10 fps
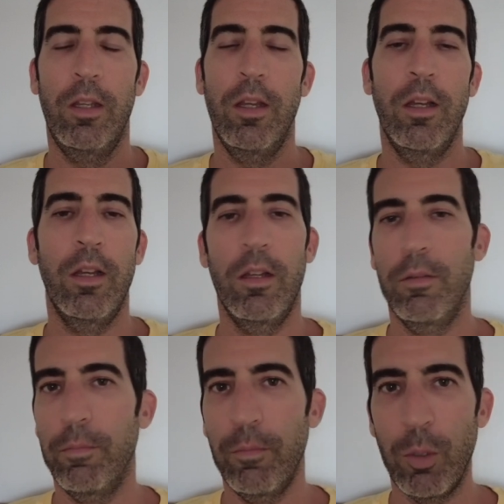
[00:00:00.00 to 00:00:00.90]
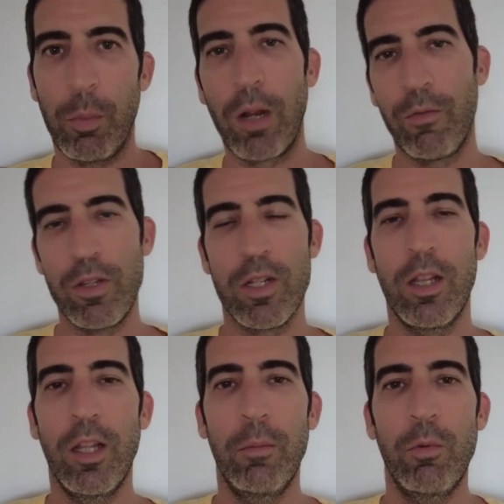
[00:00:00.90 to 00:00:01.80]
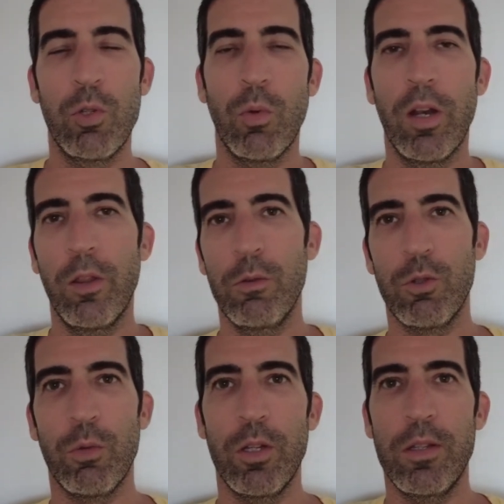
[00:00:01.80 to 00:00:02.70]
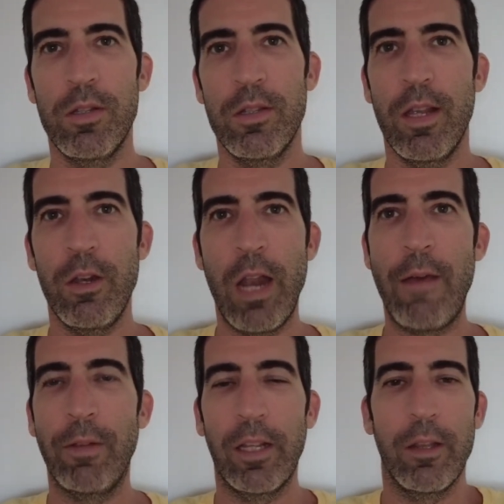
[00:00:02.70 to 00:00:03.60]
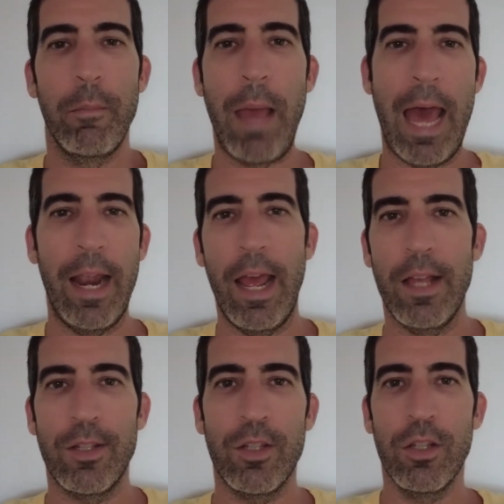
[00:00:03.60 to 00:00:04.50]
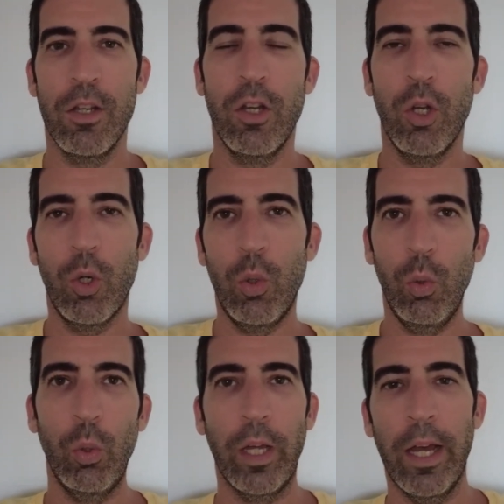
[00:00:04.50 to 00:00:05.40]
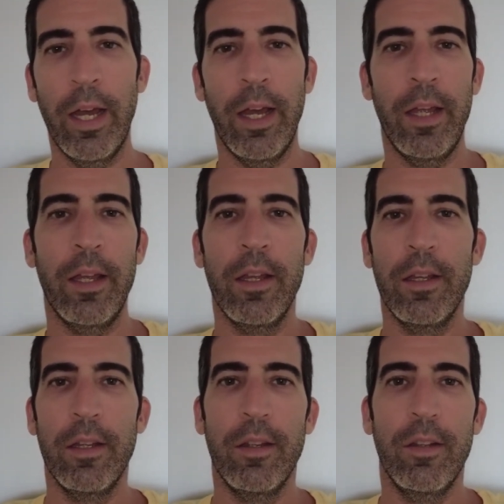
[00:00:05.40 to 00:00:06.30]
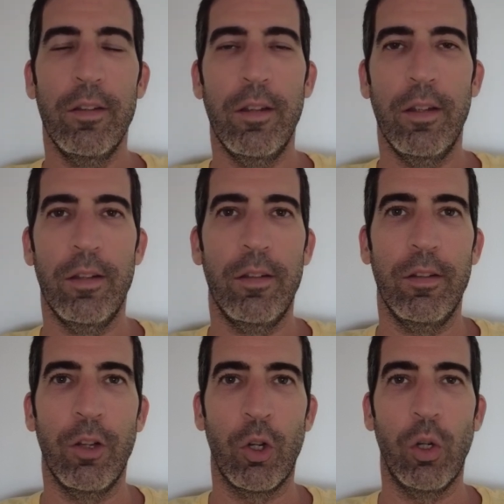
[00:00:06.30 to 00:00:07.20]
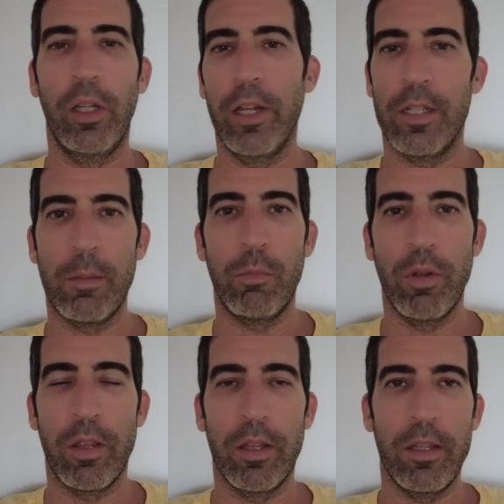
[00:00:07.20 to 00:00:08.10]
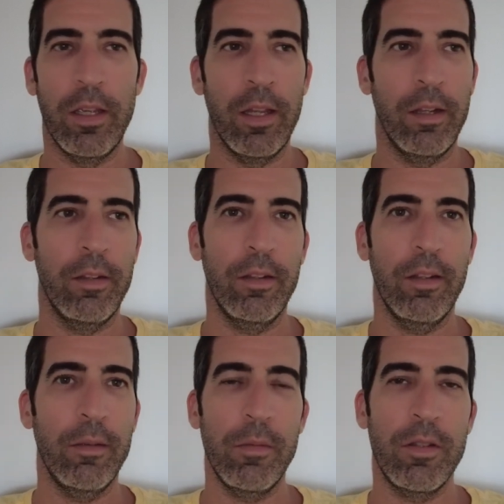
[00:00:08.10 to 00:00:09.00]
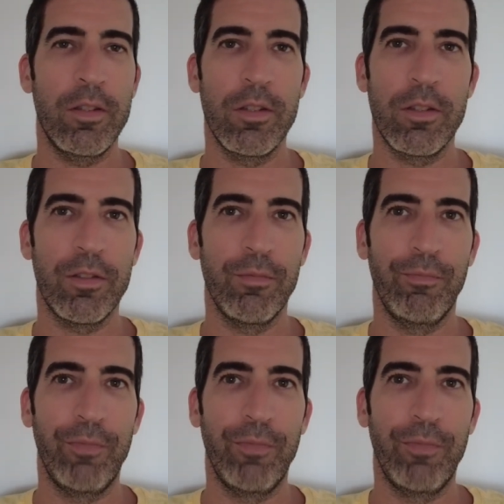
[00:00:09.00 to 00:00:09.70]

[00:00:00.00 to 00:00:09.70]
The Breakfast Club was one of those ones. And you'd have like the badass cool guy that the girl ends up with at the end. It's just,